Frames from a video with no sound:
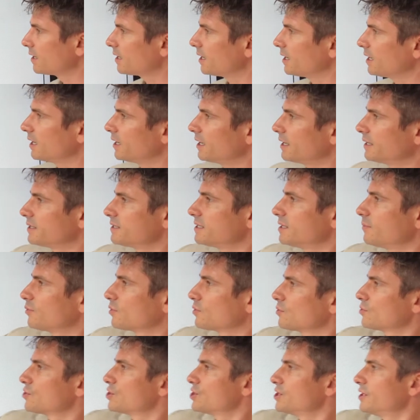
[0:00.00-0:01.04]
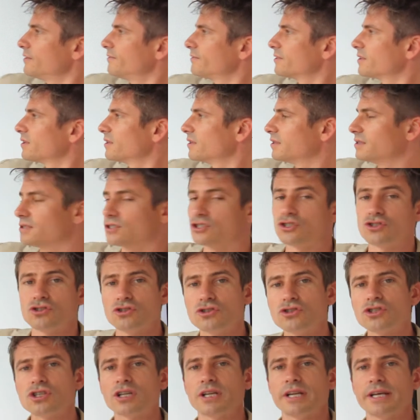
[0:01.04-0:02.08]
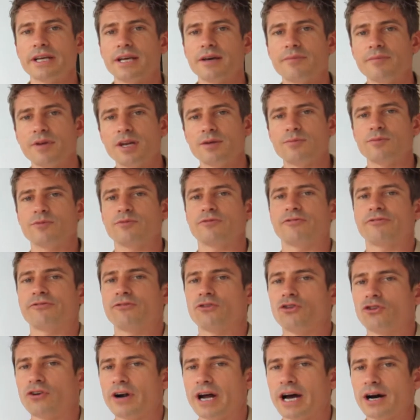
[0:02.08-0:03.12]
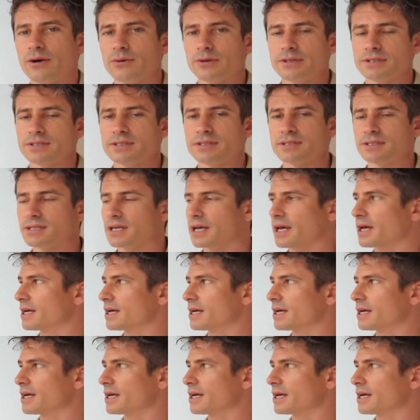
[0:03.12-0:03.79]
A typical shift is usually a minimum of 4 hours,